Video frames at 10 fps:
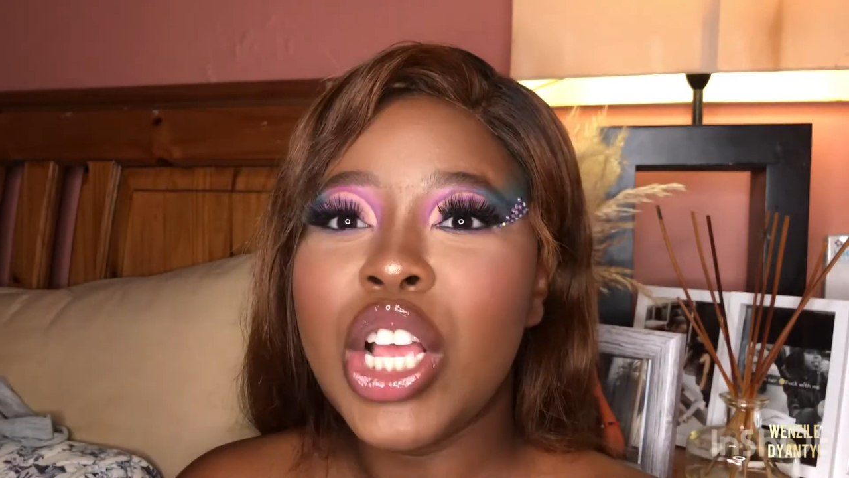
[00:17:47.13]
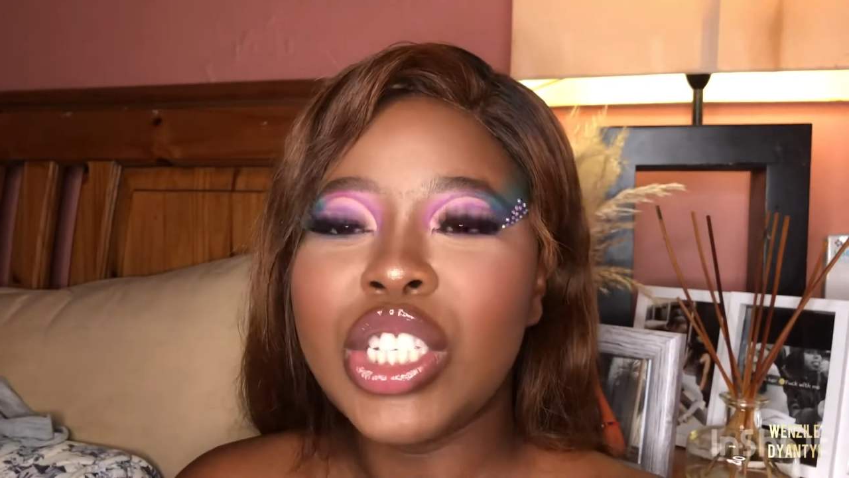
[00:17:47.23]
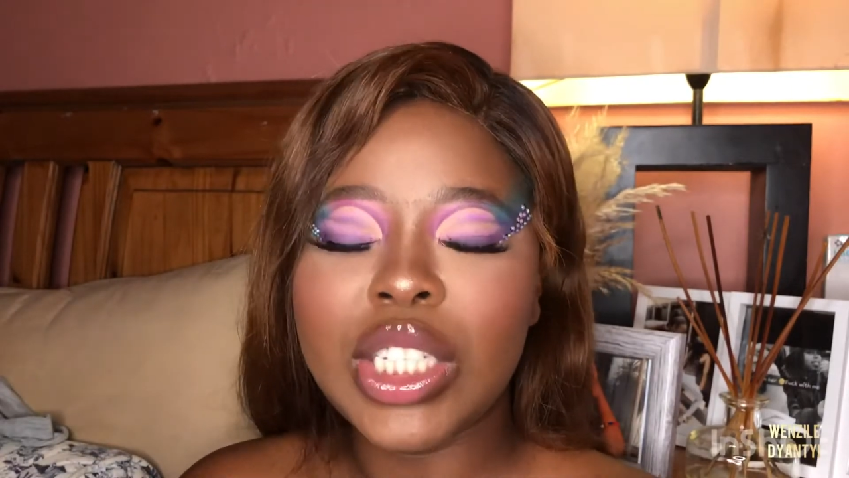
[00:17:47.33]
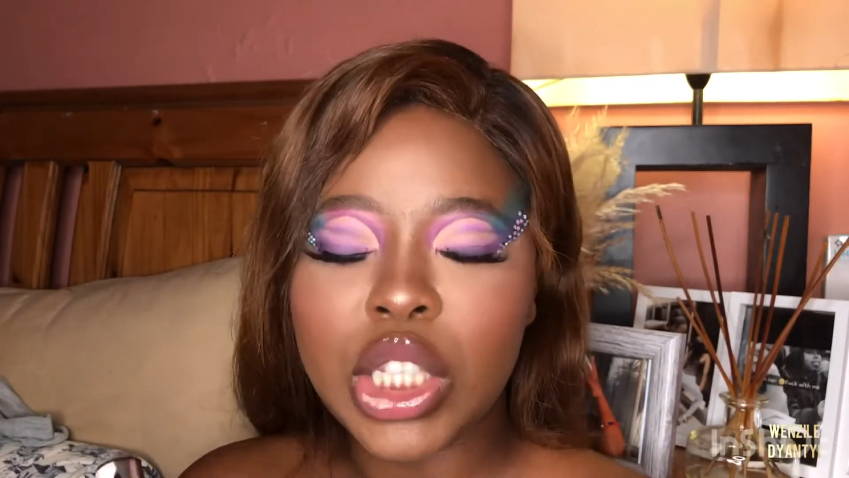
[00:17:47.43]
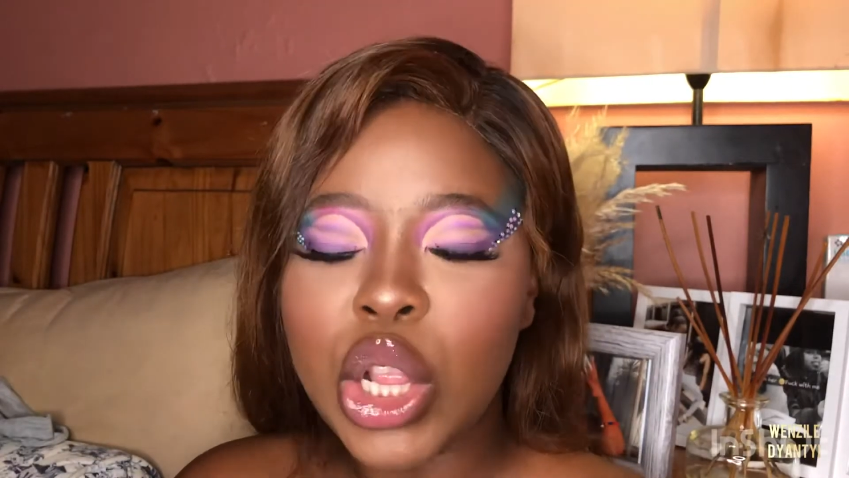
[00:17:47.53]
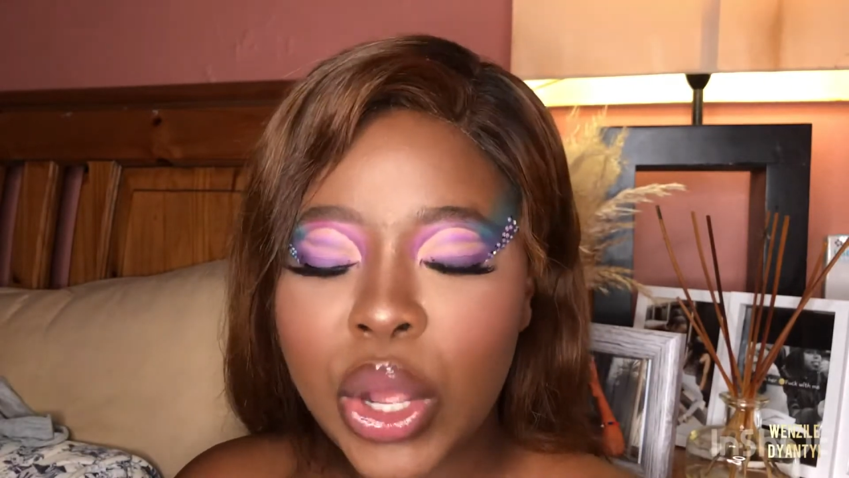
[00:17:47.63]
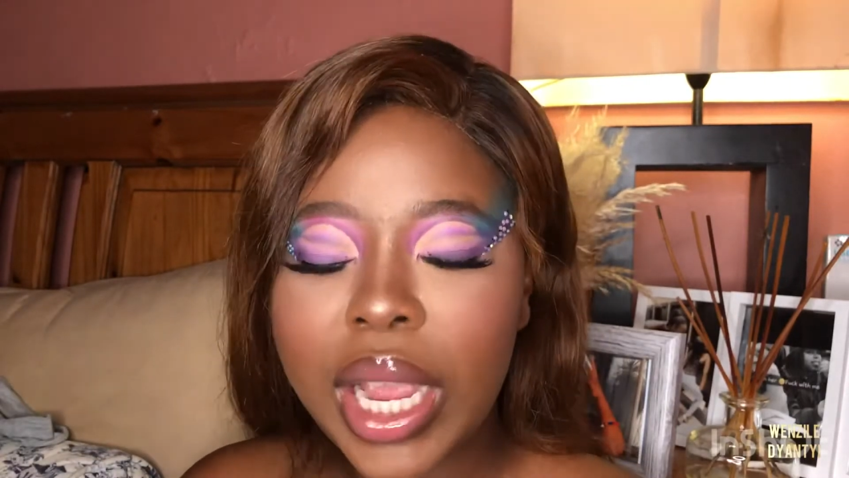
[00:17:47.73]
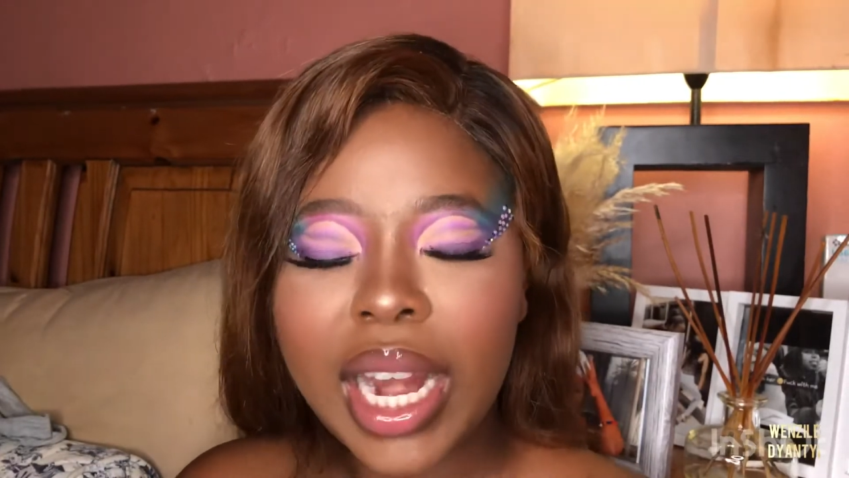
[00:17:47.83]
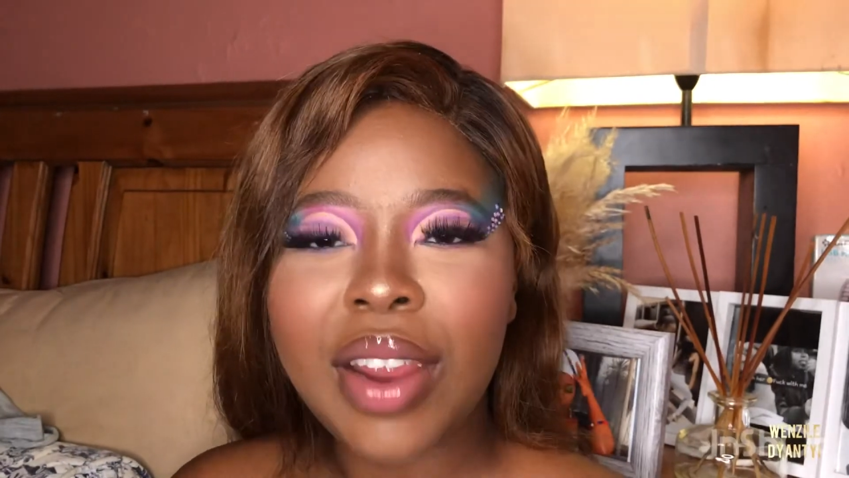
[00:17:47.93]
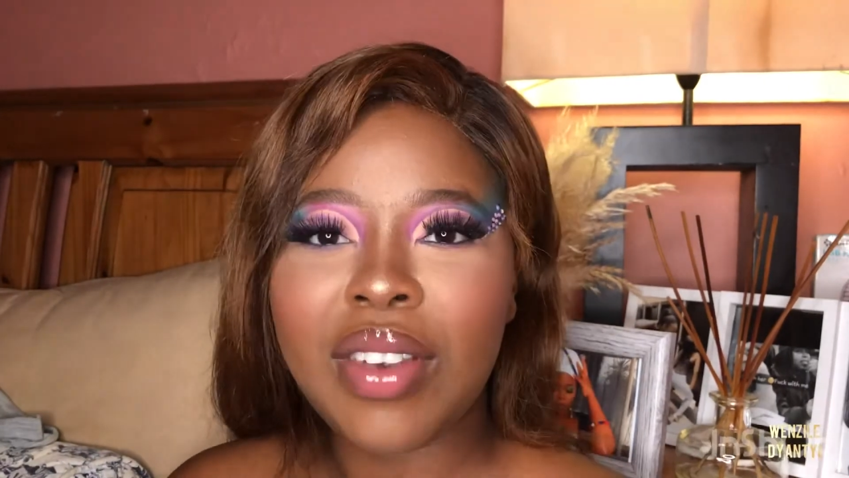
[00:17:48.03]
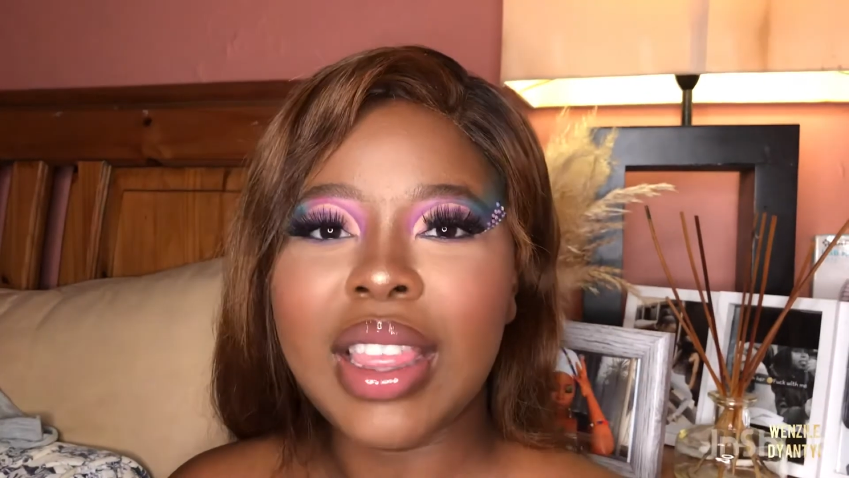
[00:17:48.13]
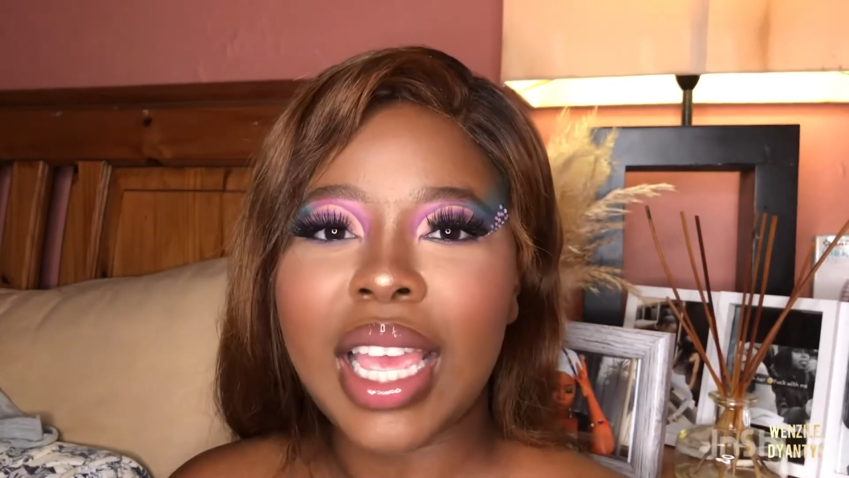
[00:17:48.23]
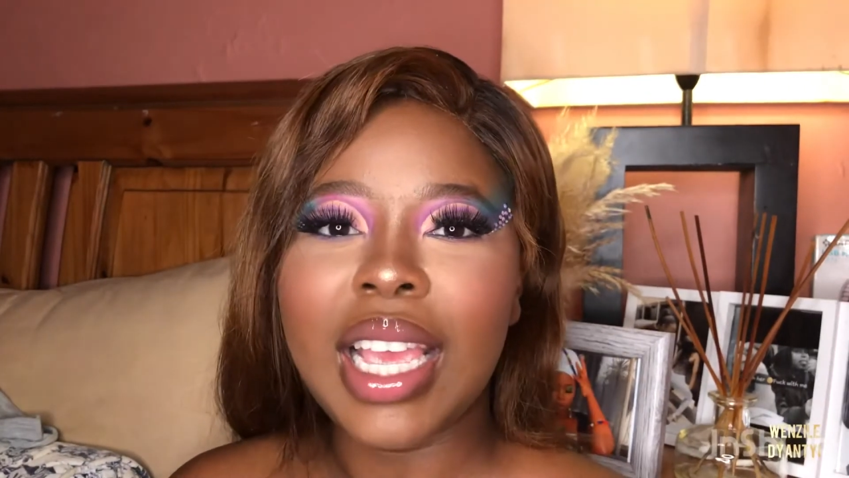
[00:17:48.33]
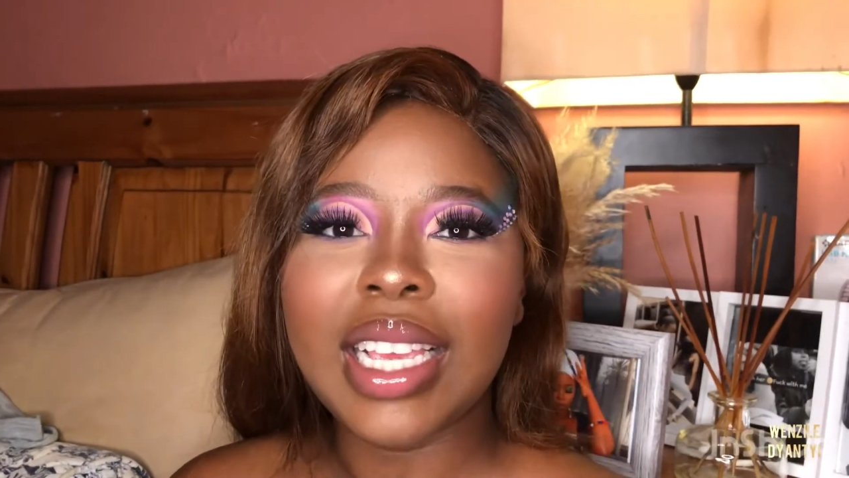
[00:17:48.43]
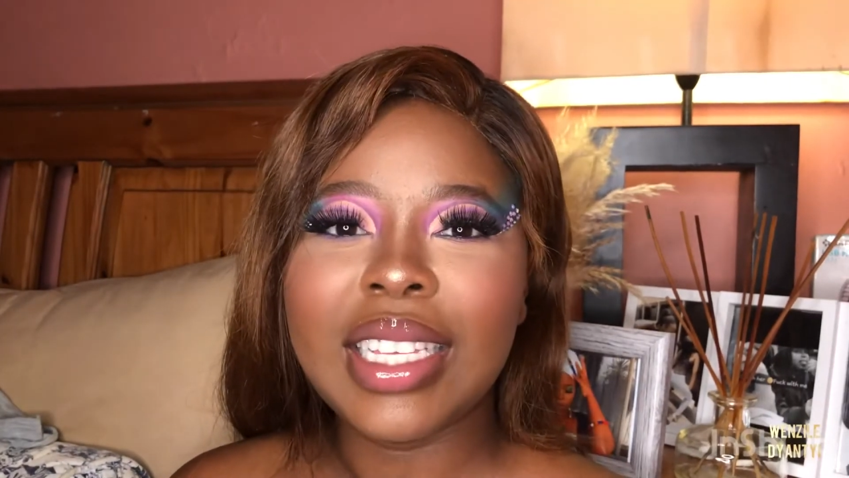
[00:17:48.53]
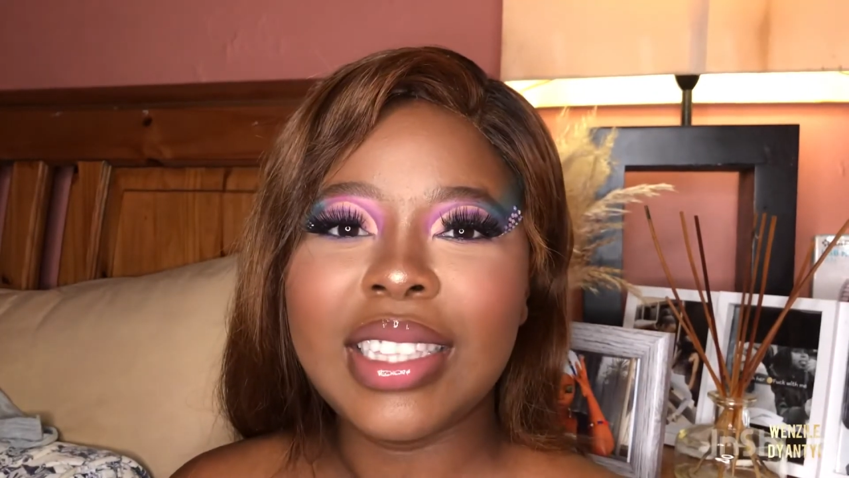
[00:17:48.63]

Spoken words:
Just look at everything